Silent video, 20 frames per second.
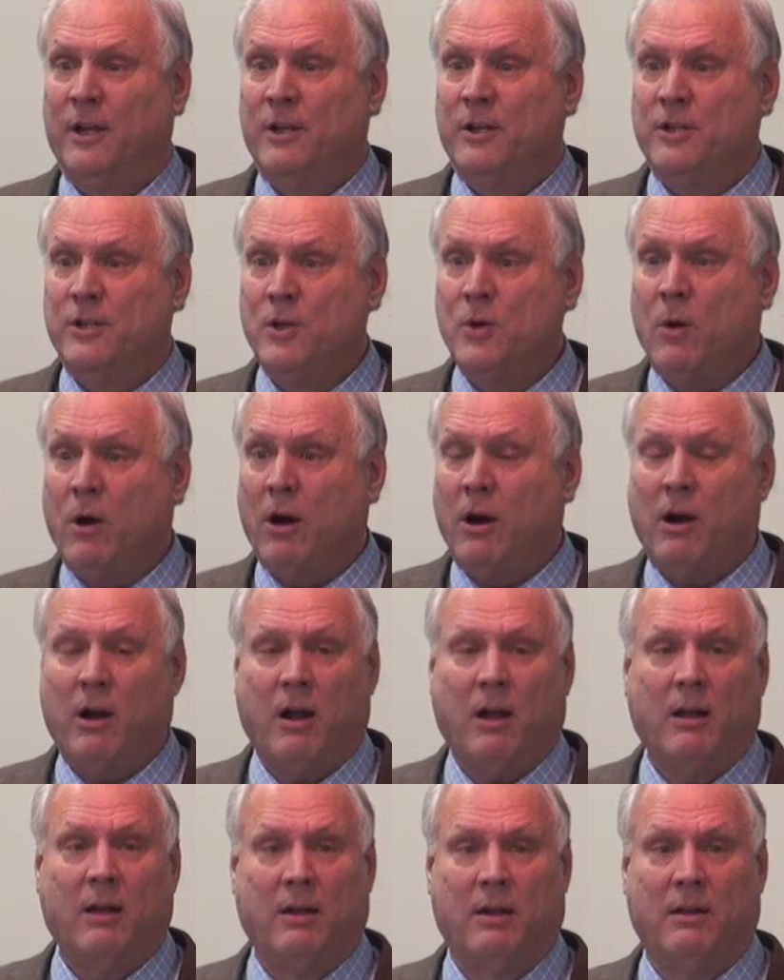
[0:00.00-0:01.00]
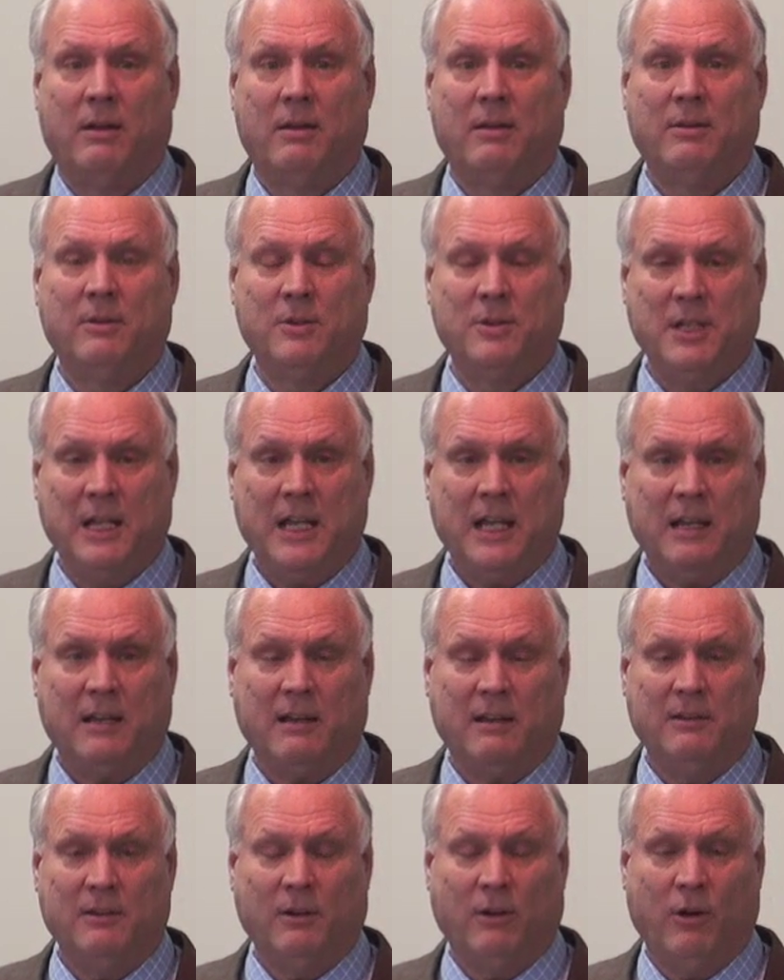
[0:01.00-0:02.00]
you are unique
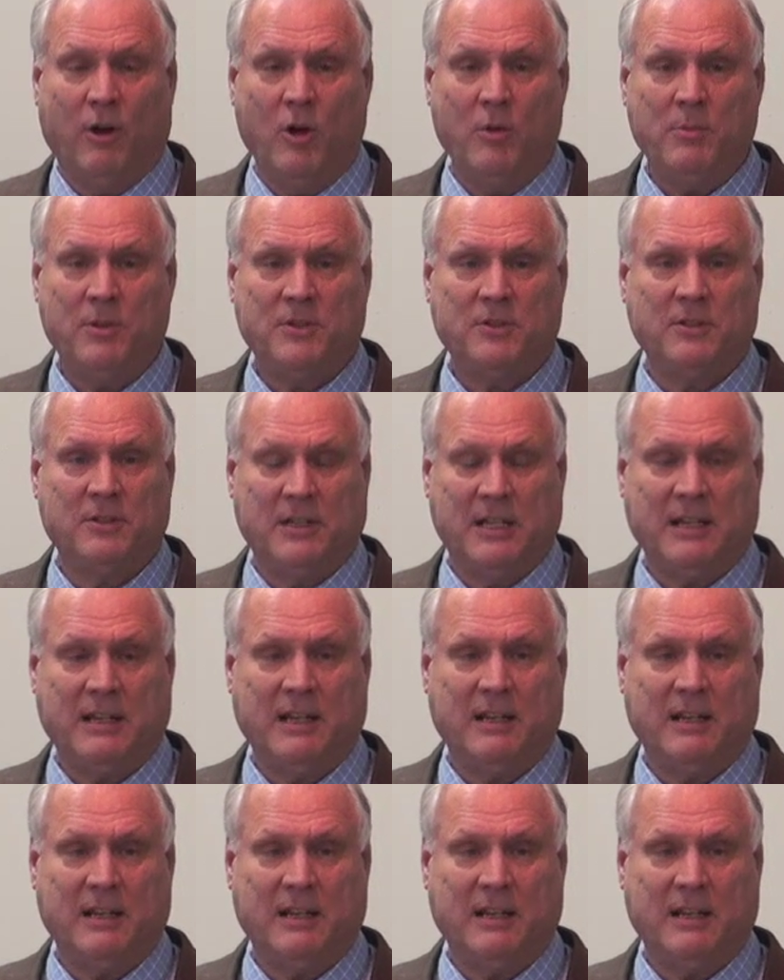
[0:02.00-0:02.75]
and your home is unique,